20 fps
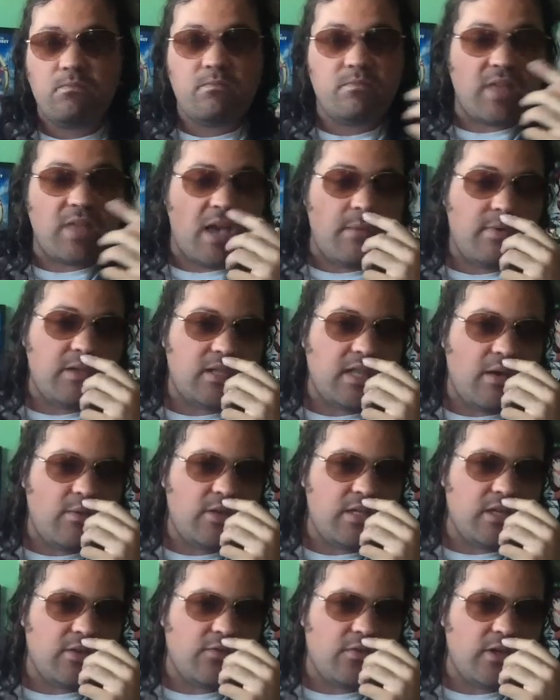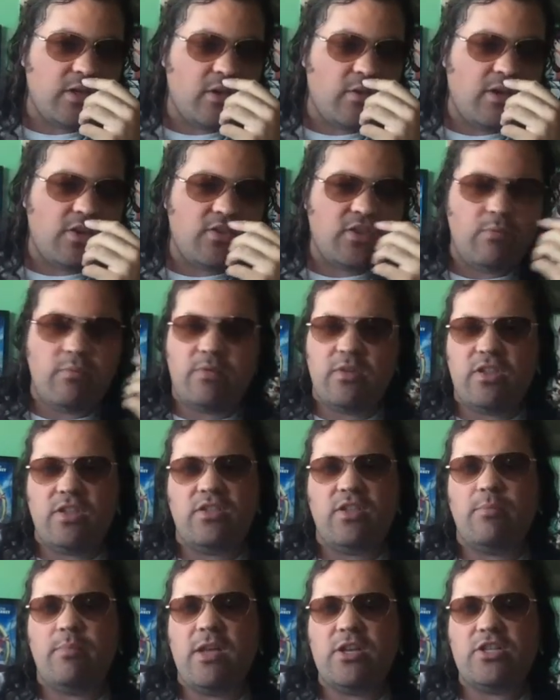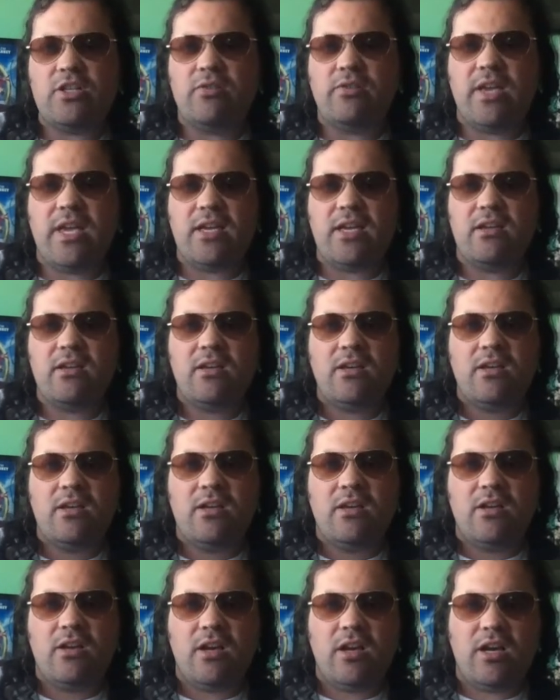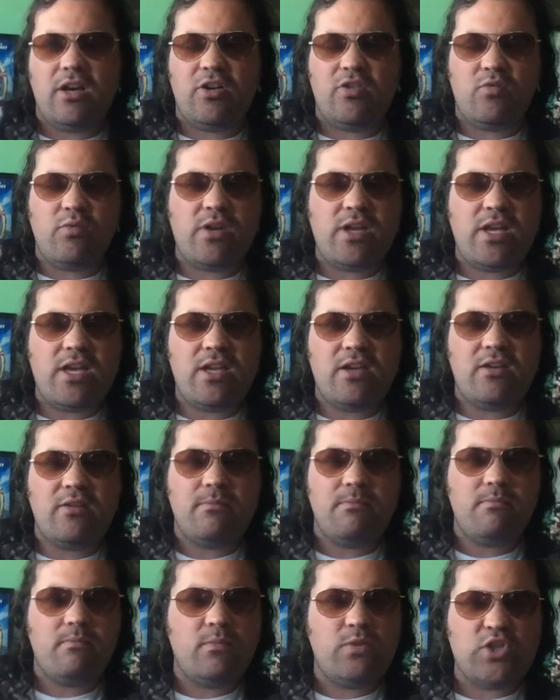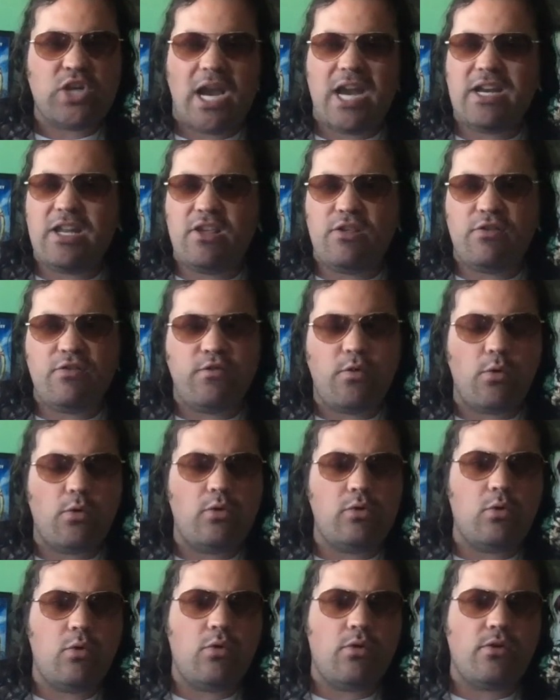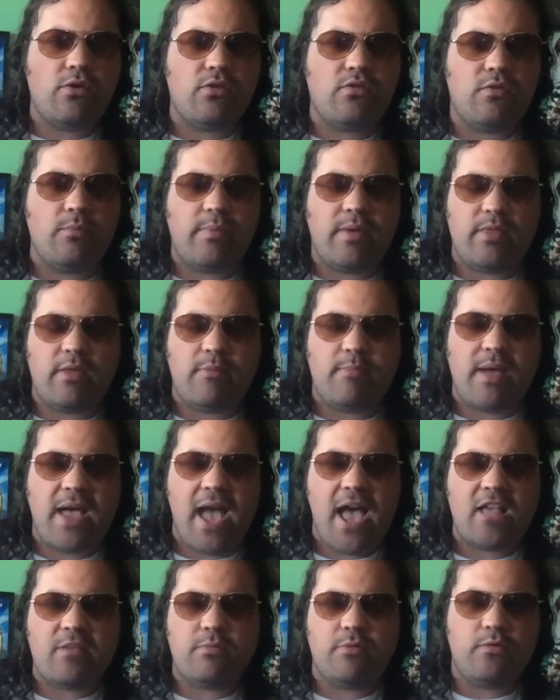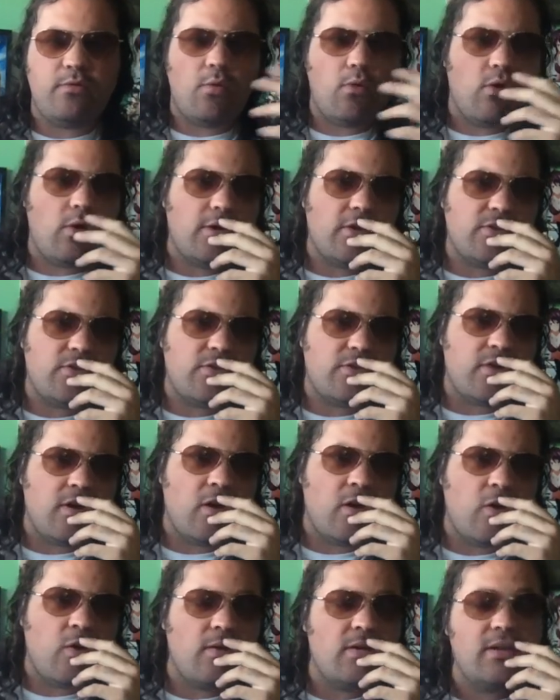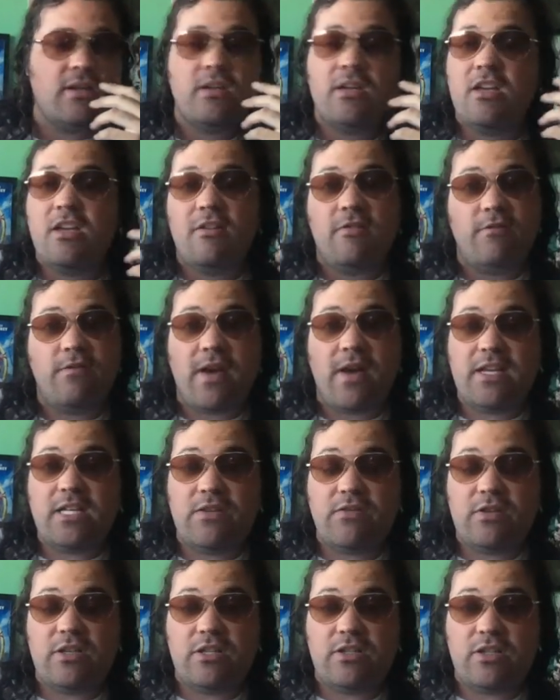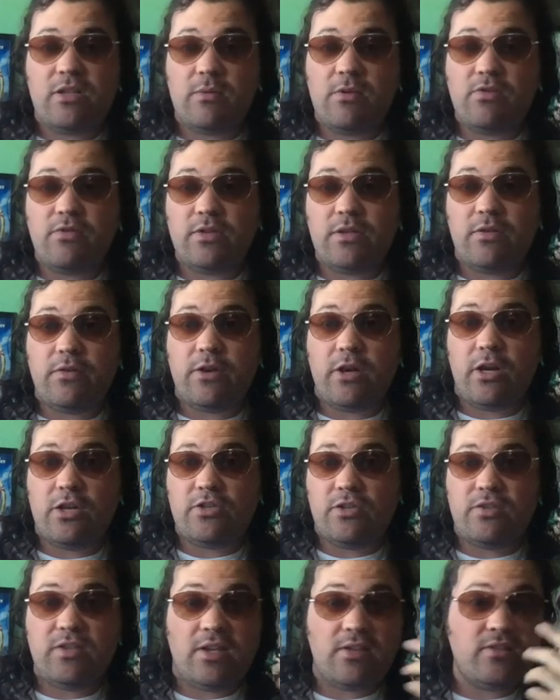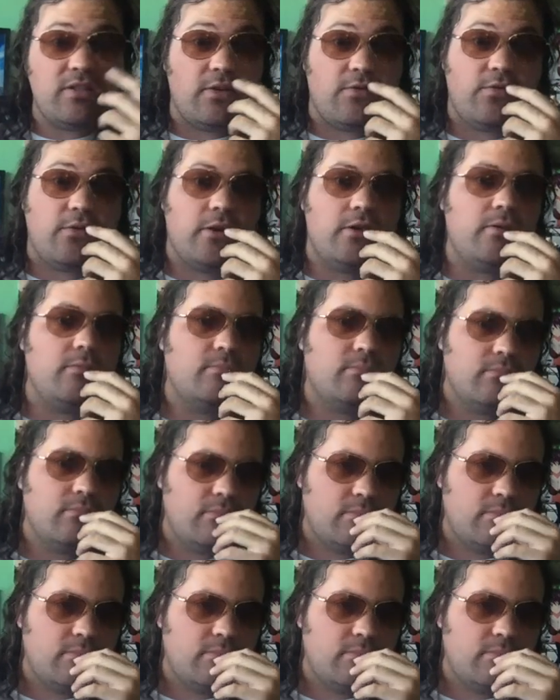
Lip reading: That'd be different, you know, because they mentioned, like, Greek, Chinese folklores from the past before, so fight different demons from different countries, that's different.